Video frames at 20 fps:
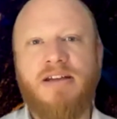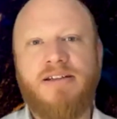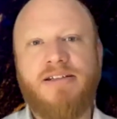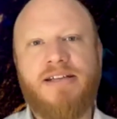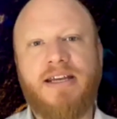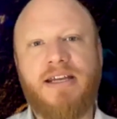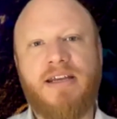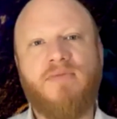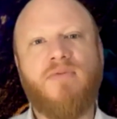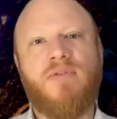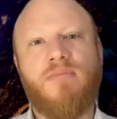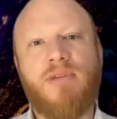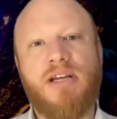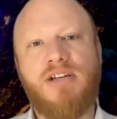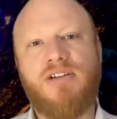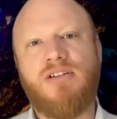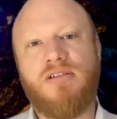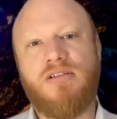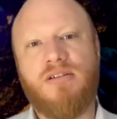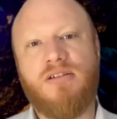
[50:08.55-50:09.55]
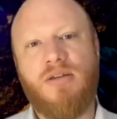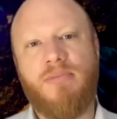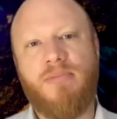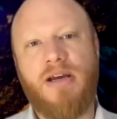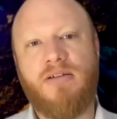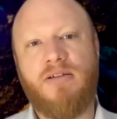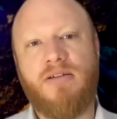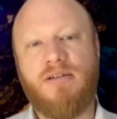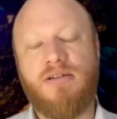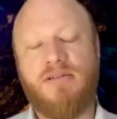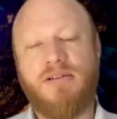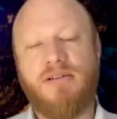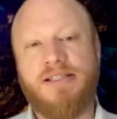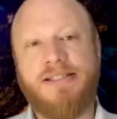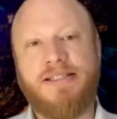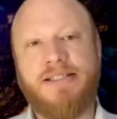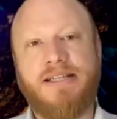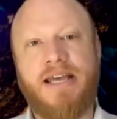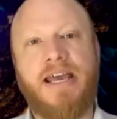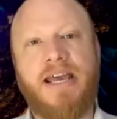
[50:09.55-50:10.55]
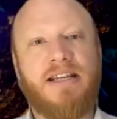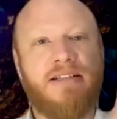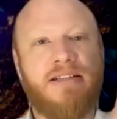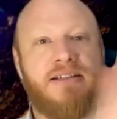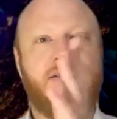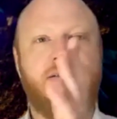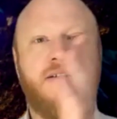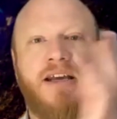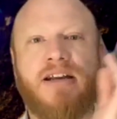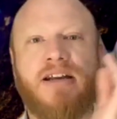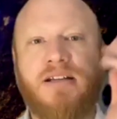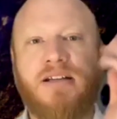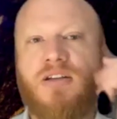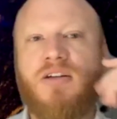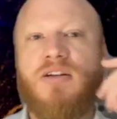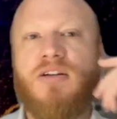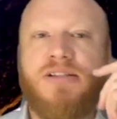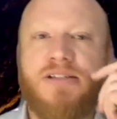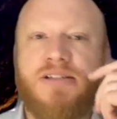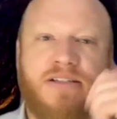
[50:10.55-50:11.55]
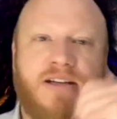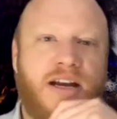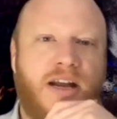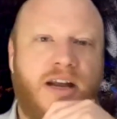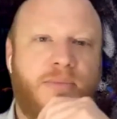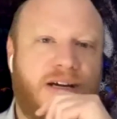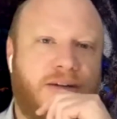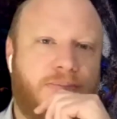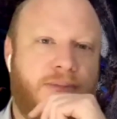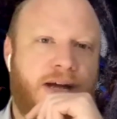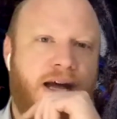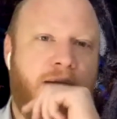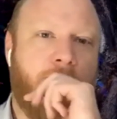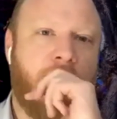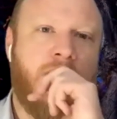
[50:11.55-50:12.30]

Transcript: take information about the state and it learns a dynamic map.